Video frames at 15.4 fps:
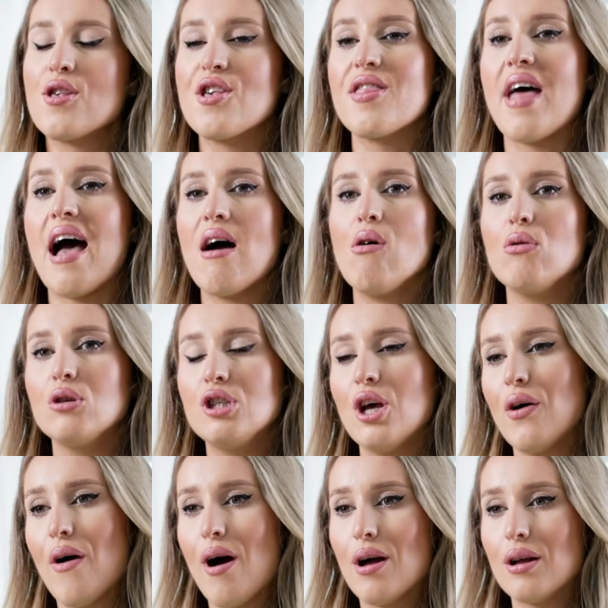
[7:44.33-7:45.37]
So that
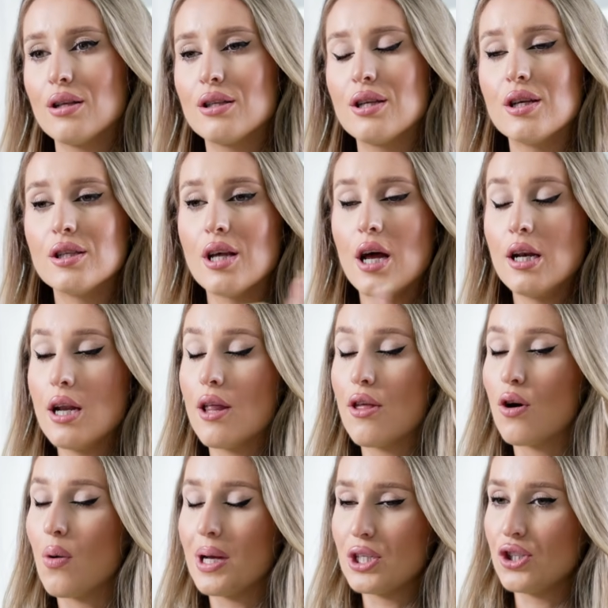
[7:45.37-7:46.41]
also answers
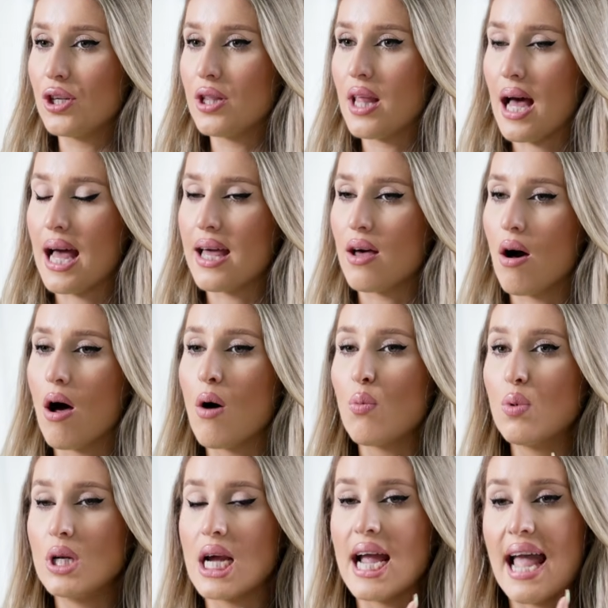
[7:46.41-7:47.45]
another question that I got.
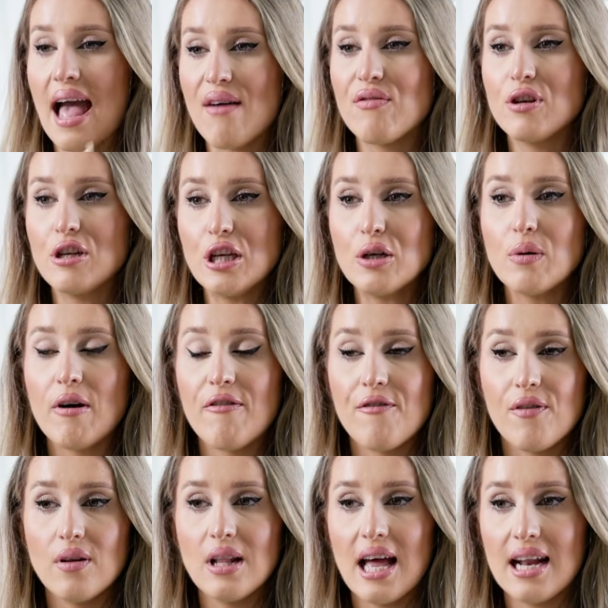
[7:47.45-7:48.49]
Would I ever do a
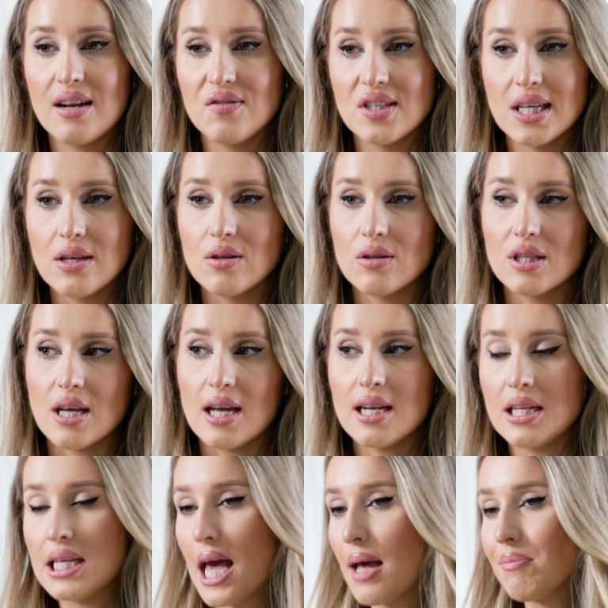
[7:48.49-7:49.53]
full head of
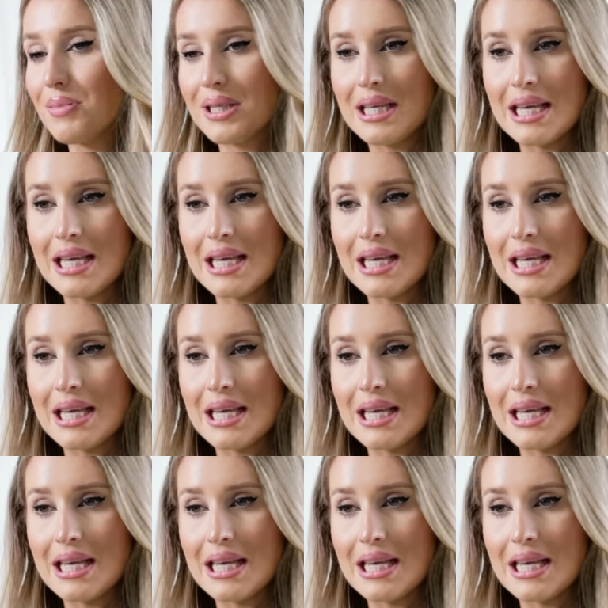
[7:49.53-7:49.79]
single-sided tapes?